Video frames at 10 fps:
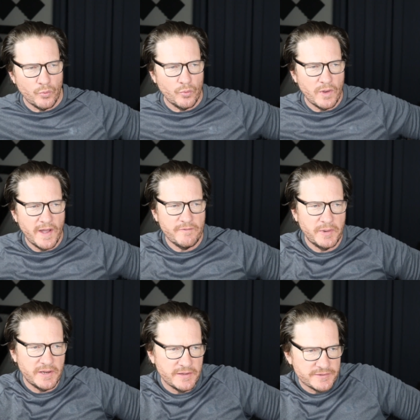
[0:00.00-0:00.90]
I've
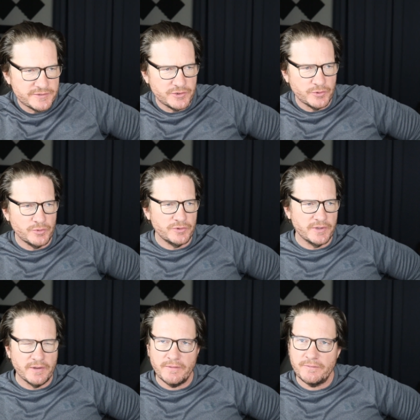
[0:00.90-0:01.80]
been a student
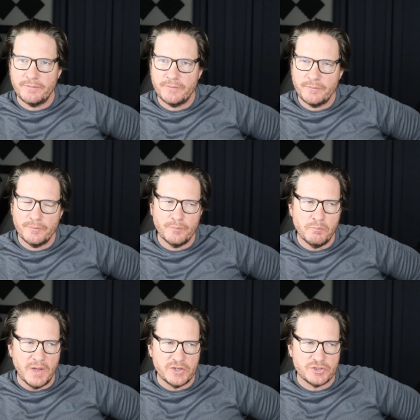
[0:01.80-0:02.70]
of
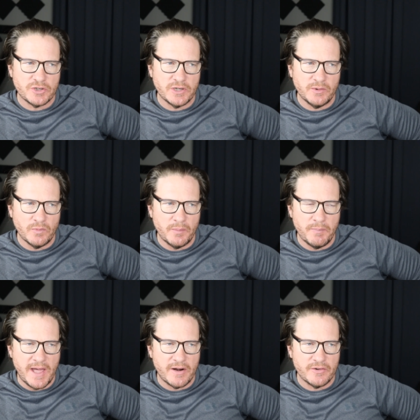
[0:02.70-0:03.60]
measuring what
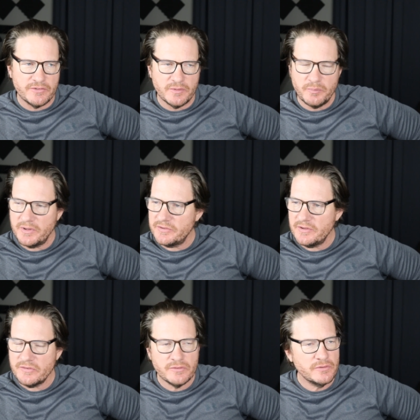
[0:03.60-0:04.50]
matters in
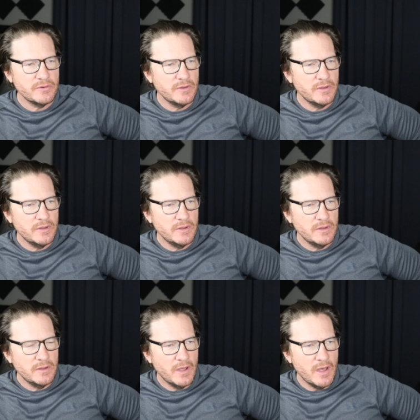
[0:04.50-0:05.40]
business.
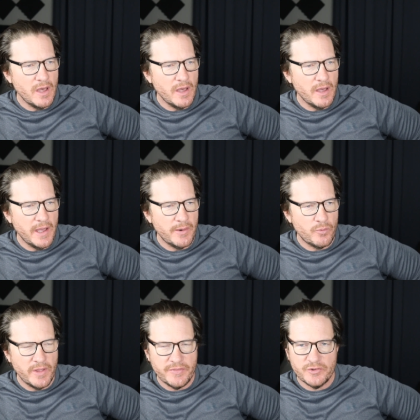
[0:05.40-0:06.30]
Uh, I
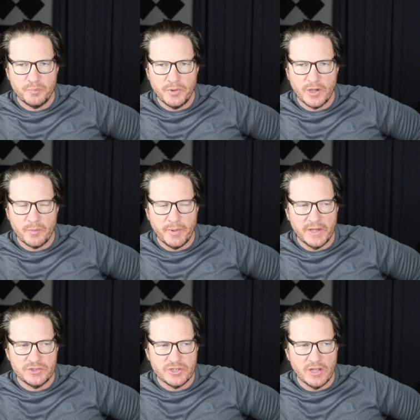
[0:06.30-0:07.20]
read this book by
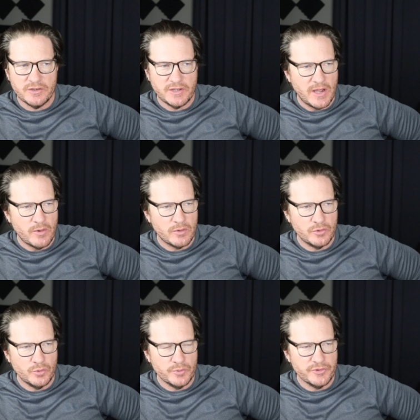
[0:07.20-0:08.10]
John Doerr,
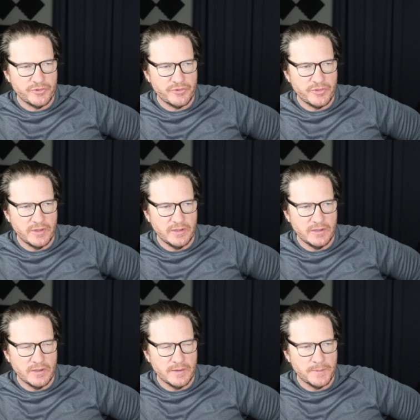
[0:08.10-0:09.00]
who was
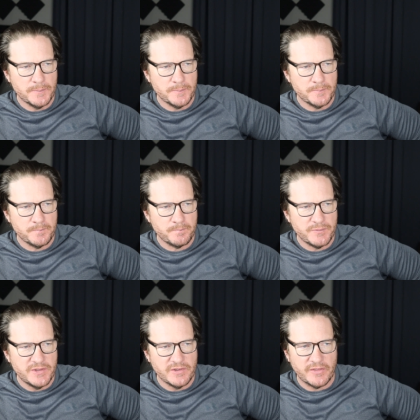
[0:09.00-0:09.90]
the,
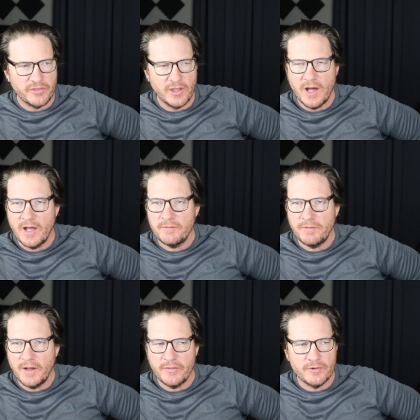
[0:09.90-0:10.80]
he's like the
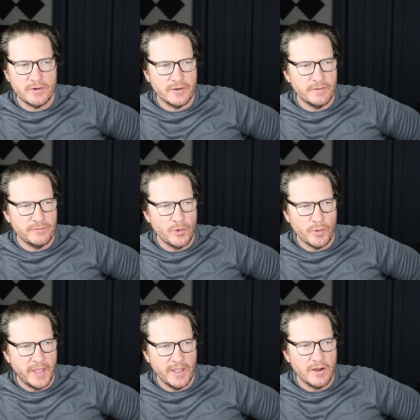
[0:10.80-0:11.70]
godfather of
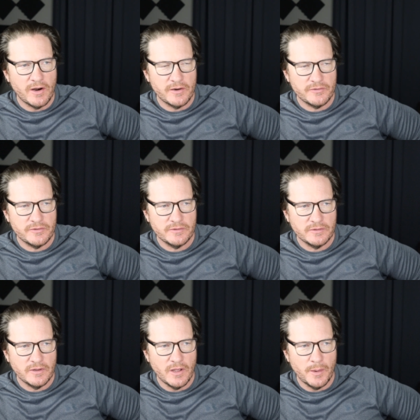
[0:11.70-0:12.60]
OKRs,
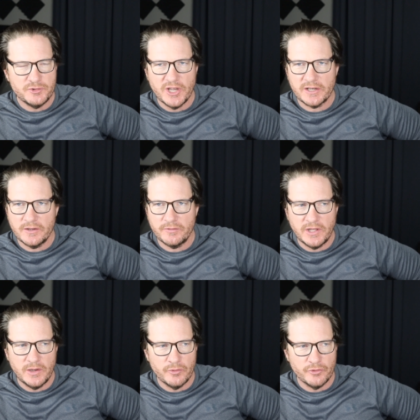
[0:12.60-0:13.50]
Objective
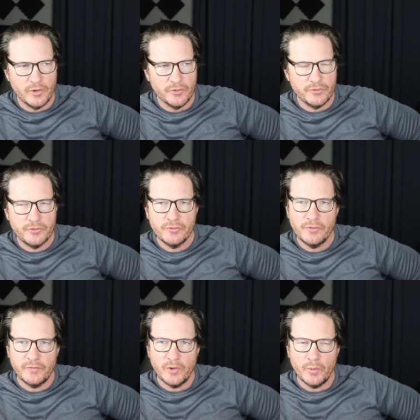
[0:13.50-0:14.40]
Key Results,
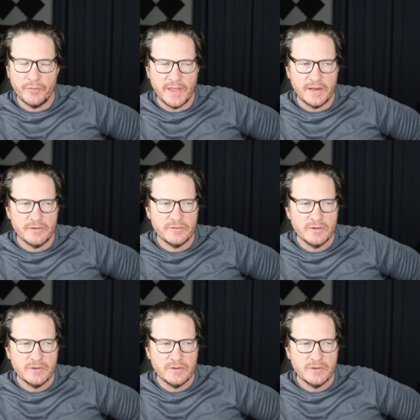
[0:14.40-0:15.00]
if you know what that is.